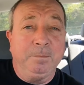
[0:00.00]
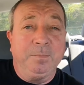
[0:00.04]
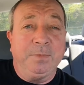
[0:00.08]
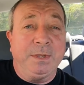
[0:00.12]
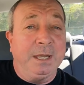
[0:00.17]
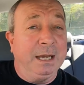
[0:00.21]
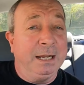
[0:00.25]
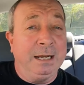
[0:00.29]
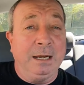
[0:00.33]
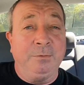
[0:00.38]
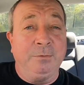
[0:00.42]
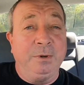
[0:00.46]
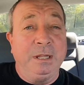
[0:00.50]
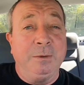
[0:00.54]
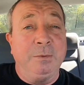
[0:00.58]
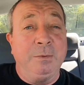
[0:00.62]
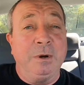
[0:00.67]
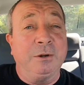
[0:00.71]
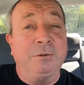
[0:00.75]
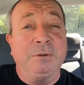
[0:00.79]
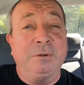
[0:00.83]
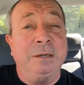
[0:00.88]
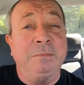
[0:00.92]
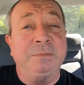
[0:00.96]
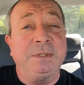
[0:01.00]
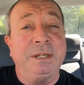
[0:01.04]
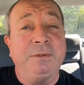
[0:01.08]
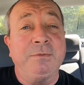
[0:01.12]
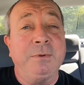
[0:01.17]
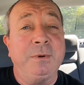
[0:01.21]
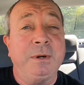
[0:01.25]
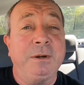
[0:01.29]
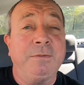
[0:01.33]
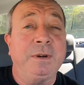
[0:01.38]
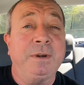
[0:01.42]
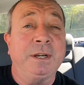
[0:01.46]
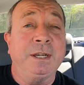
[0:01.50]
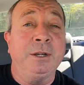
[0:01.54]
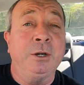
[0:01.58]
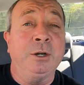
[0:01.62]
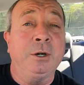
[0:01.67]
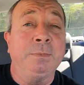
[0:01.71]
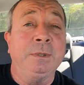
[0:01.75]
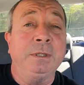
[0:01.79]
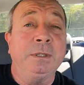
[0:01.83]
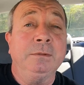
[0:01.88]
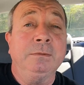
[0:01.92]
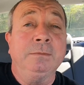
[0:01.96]
I don't really want crumbs everywhere if I can
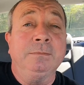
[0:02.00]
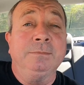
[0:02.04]
help it.